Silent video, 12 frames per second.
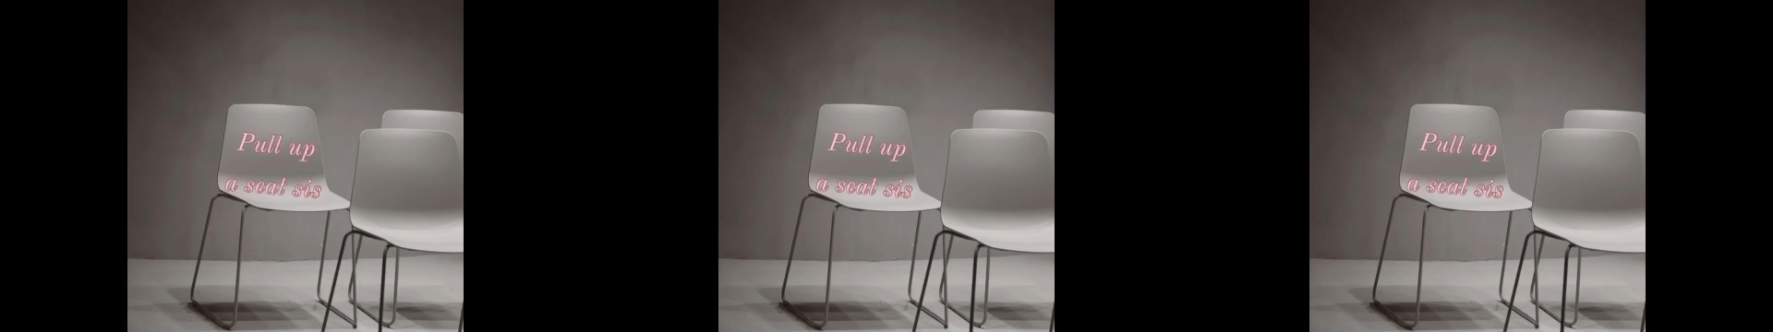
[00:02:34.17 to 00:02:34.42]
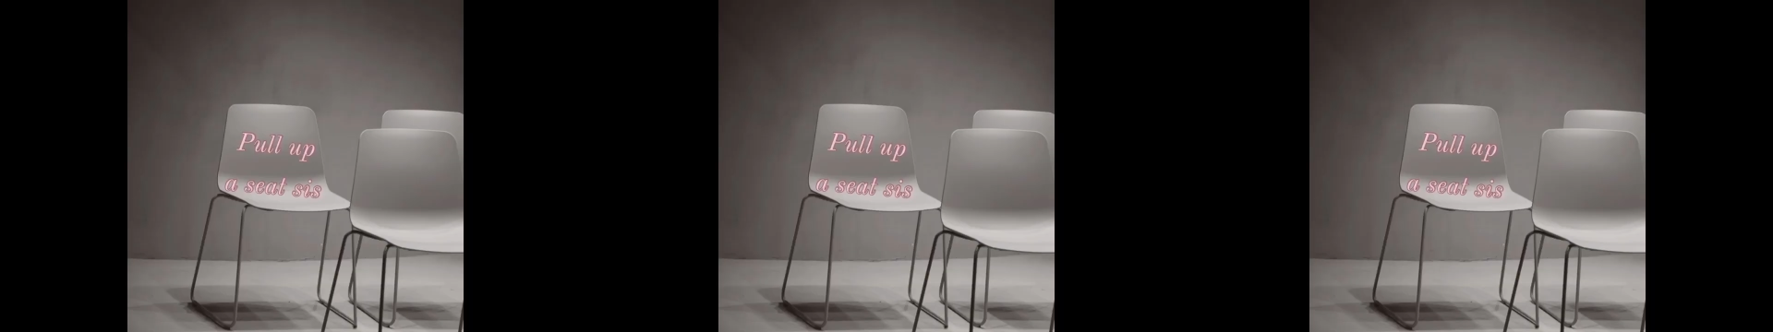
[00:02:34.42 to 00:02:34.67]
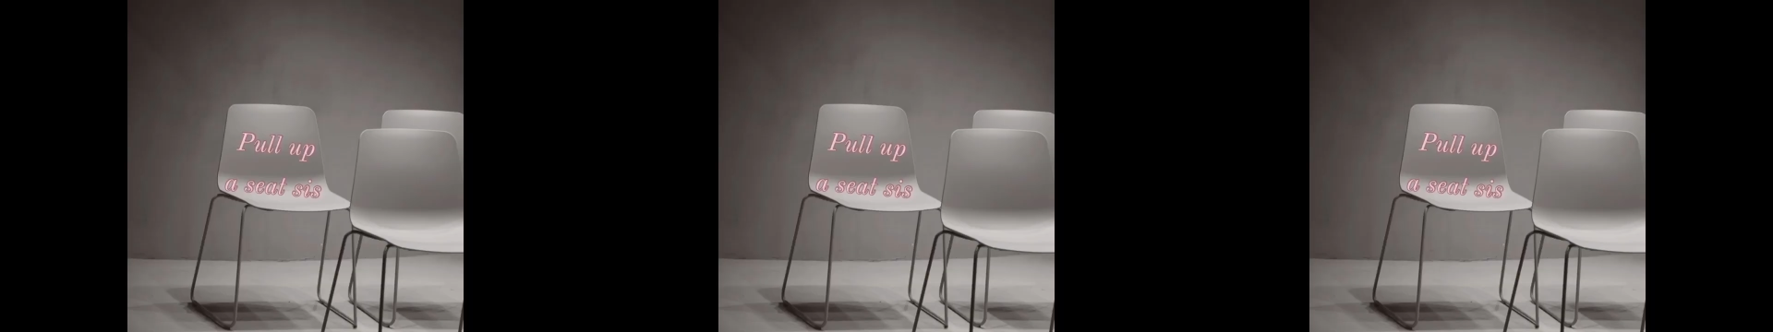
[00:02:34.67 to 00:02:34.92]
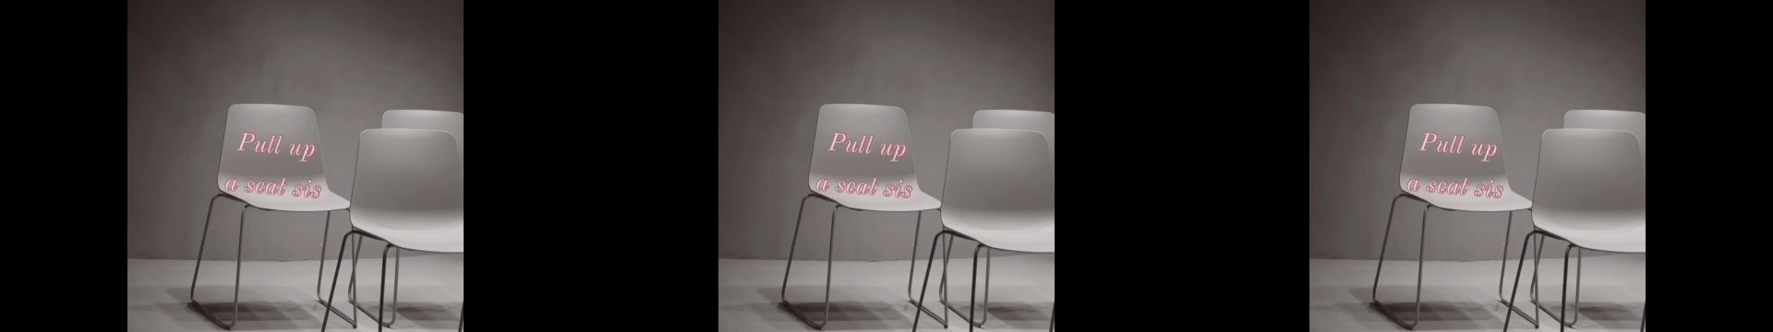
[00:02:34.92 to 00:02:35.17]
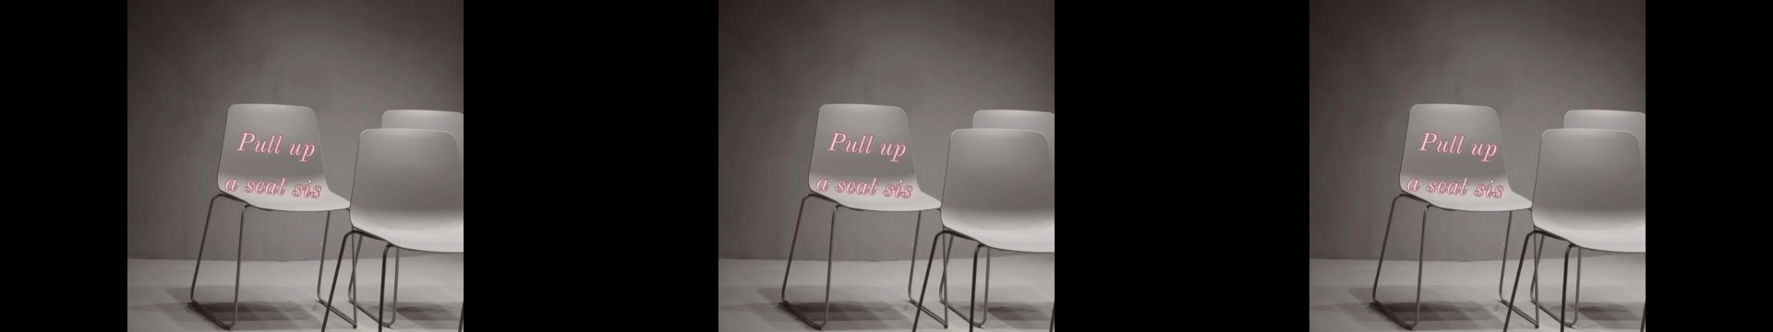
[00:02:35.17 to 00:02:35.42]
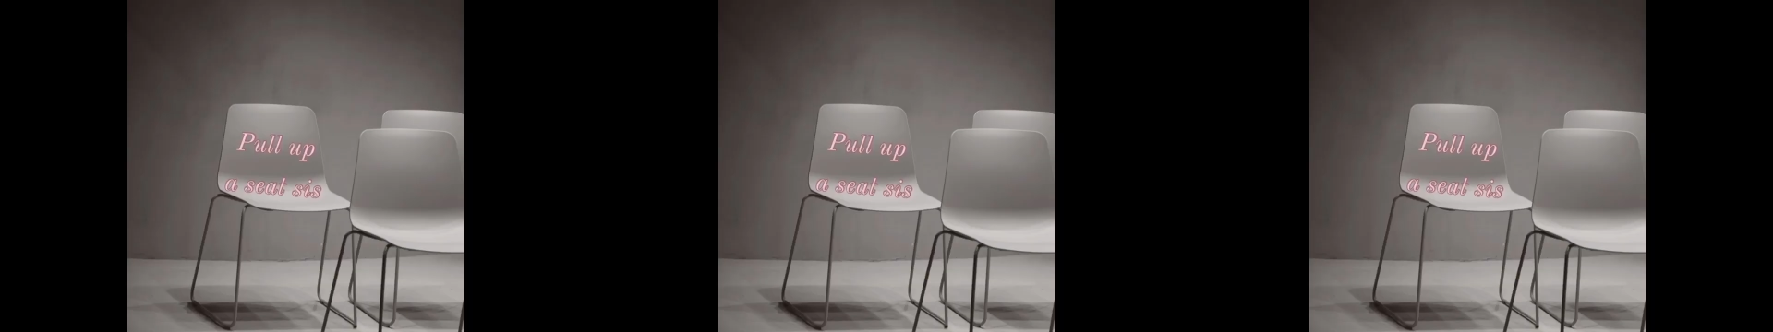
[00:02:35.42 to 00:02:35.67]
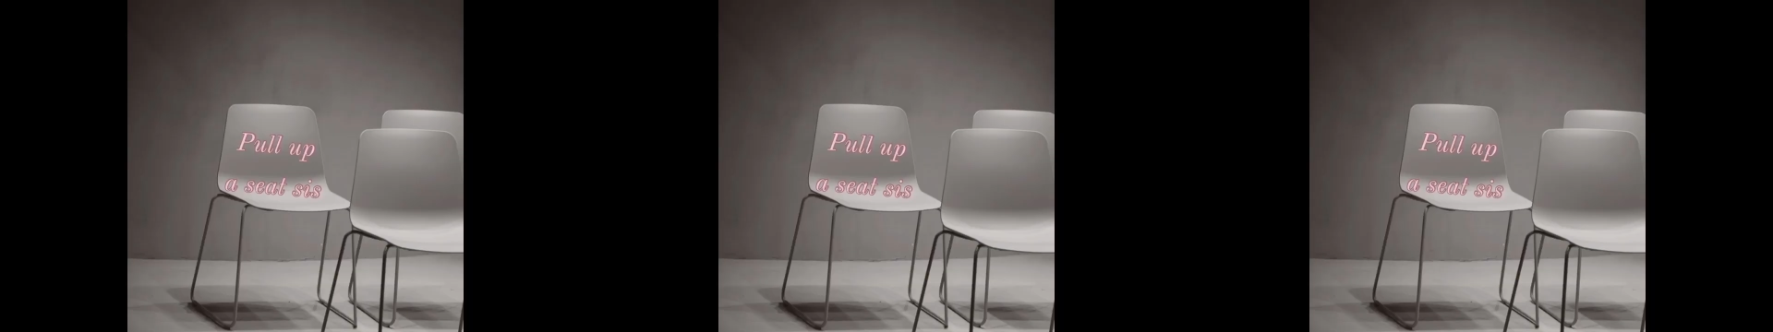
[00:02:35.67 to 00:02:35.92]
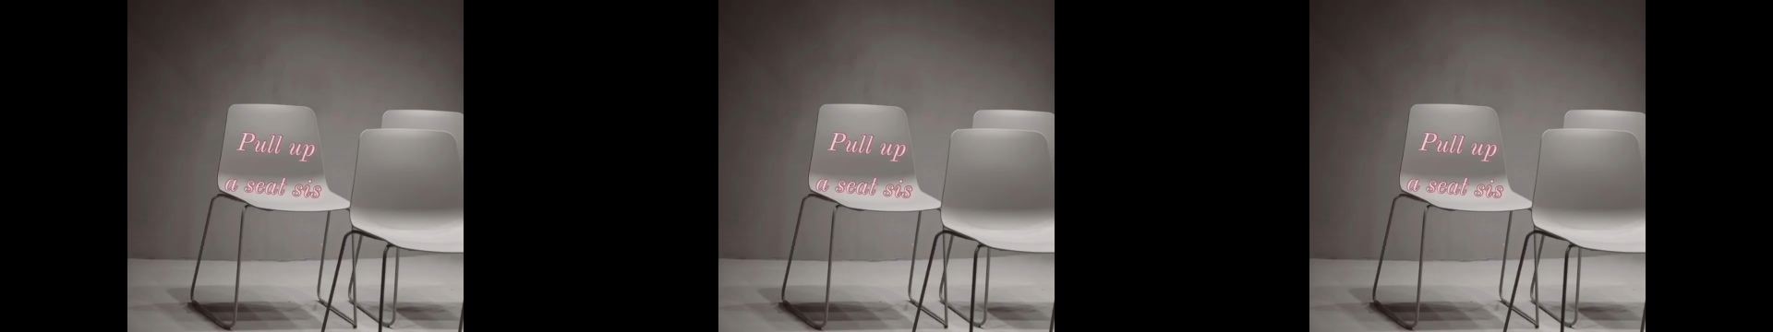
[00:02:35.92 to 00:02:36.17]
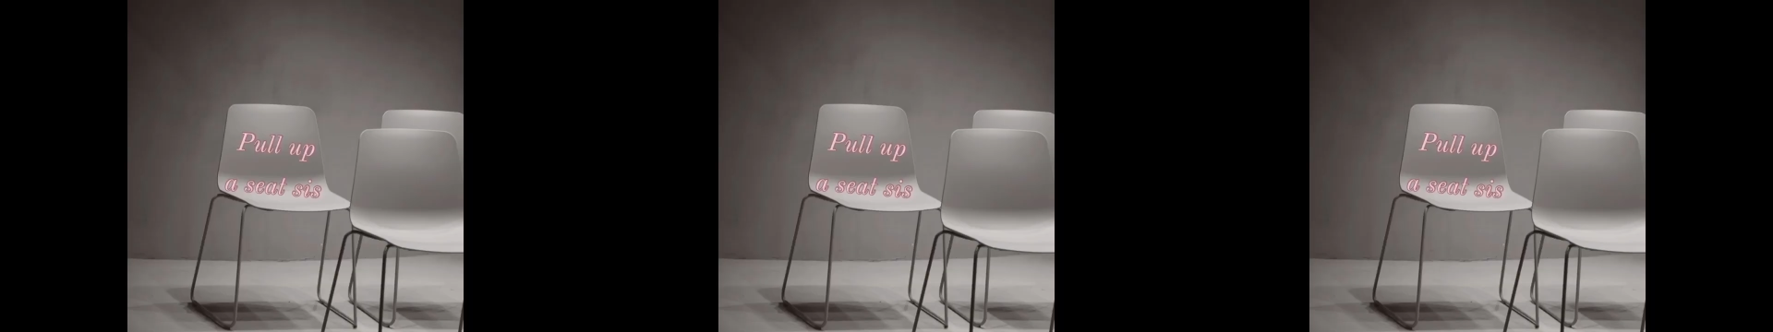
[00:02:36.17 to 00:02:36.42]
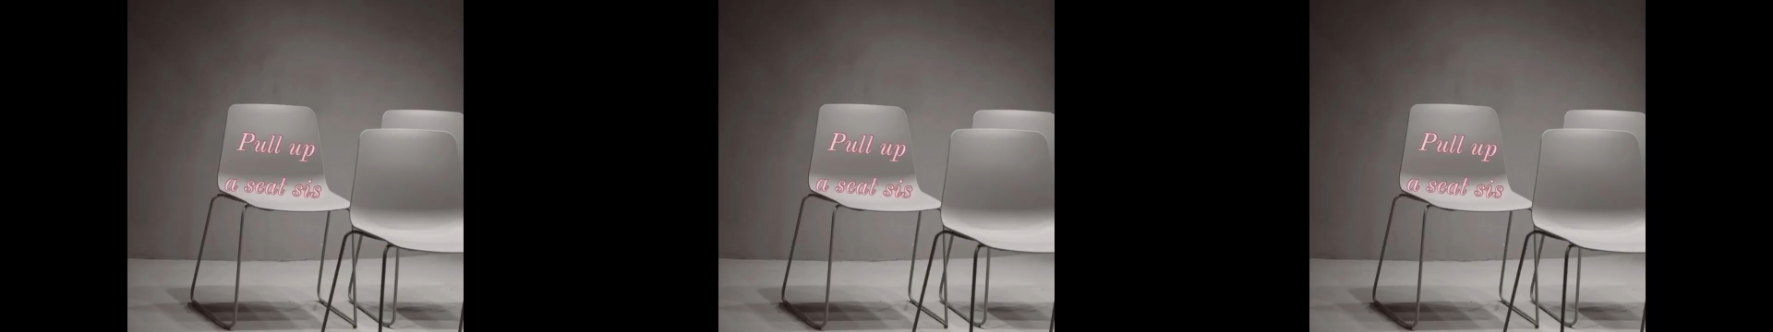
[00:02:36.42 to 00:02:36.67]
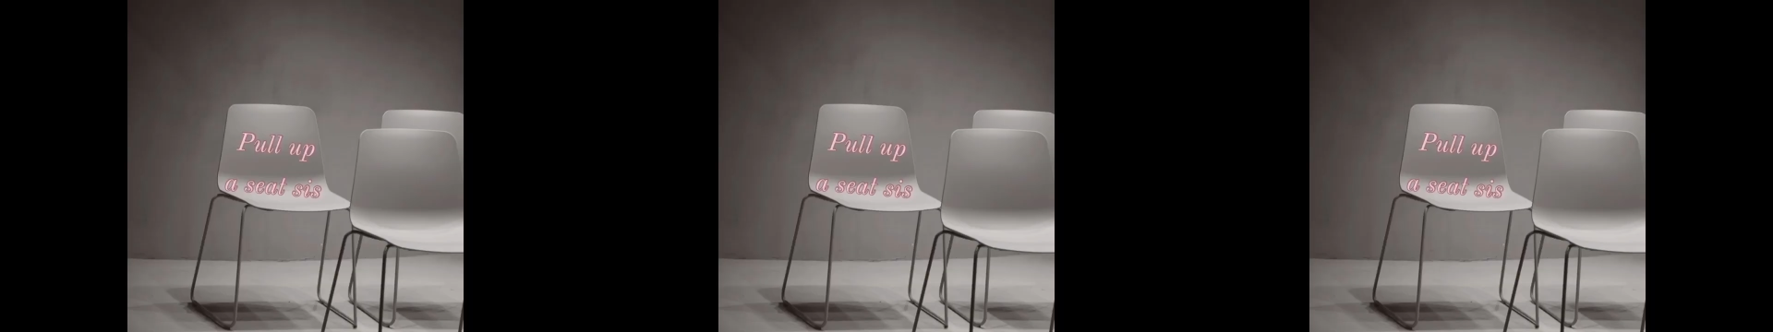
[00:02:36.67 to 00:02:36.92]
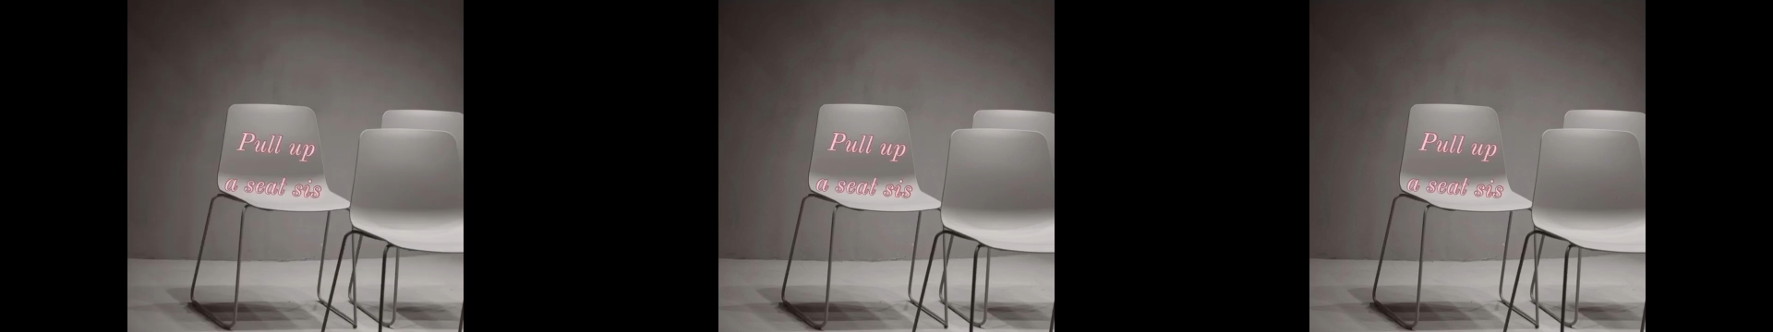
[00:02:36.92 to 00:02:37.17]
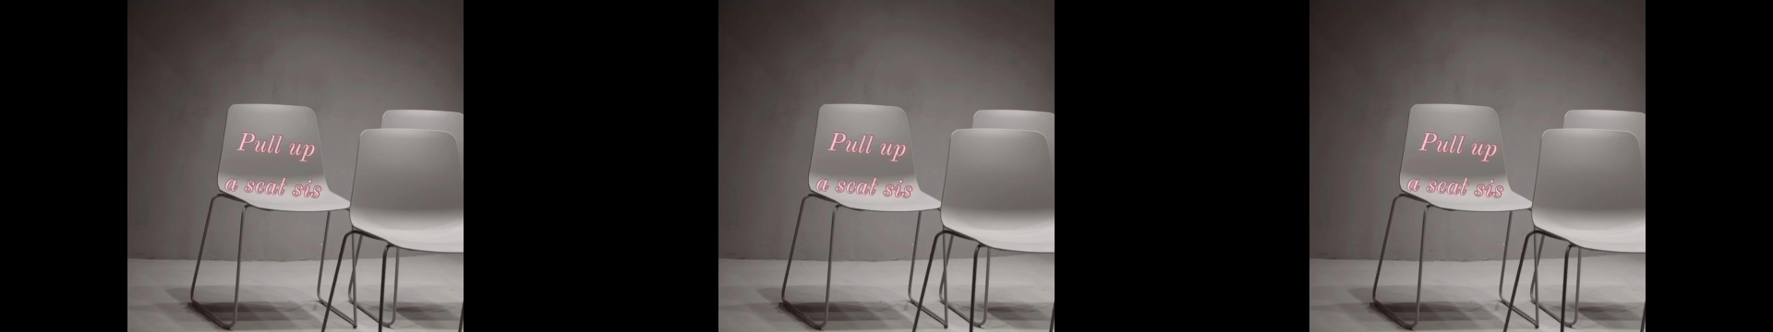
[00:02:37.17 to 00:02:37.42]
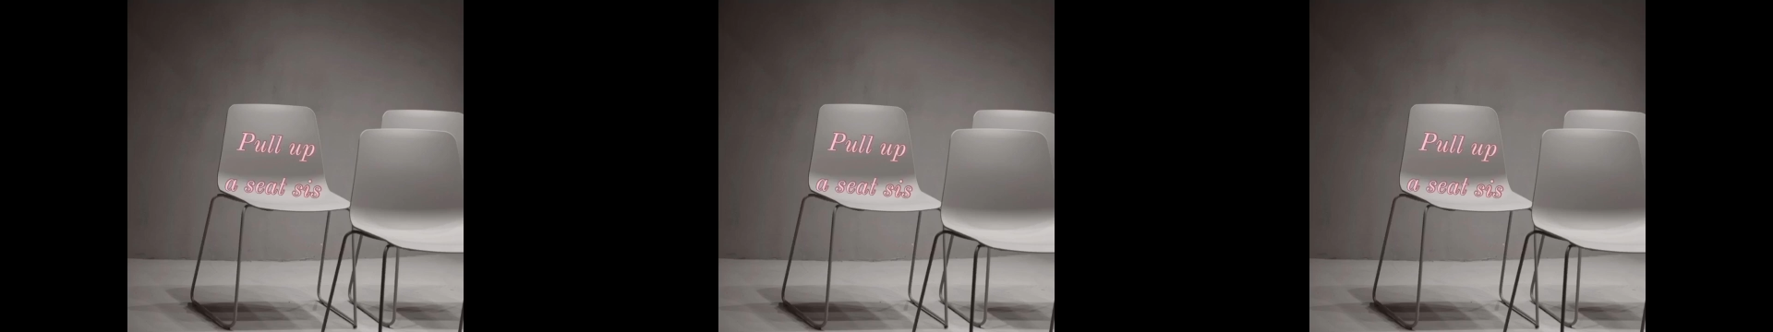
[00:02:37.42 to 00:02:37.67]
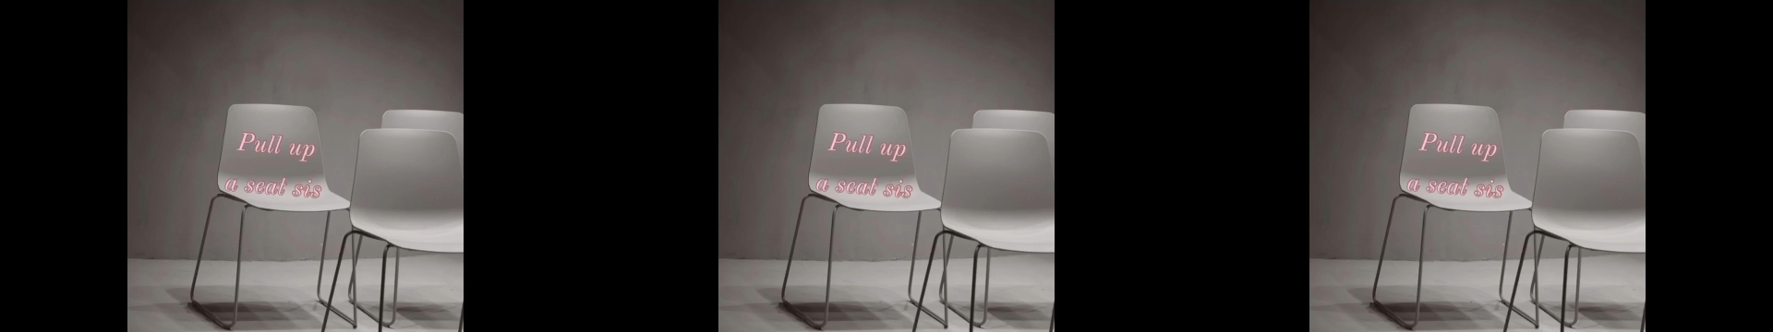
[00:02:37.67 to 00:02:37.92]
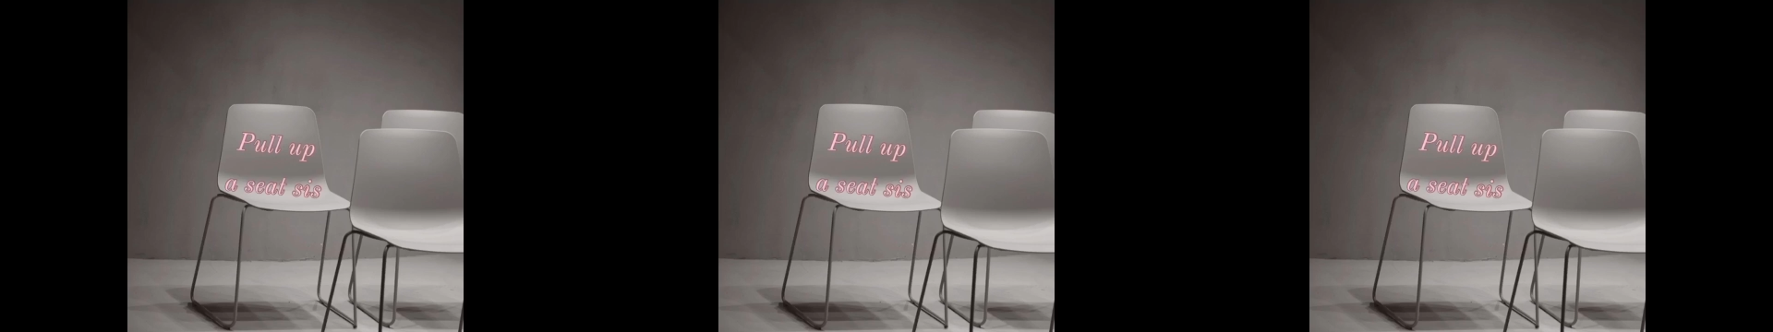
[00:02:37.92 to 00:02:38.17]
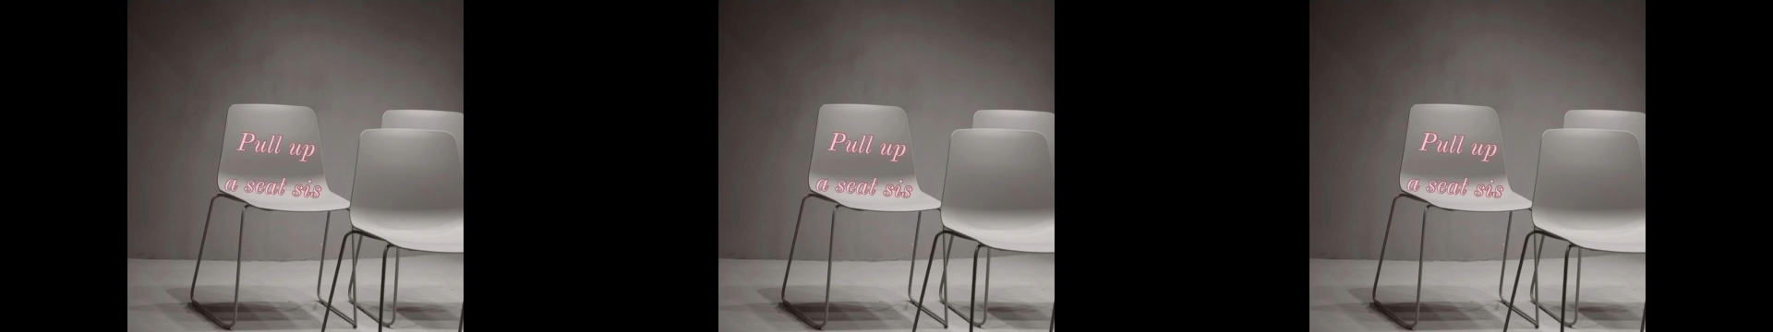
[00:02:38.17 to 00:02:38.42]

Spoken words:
No face is visible, so there are no lips to read.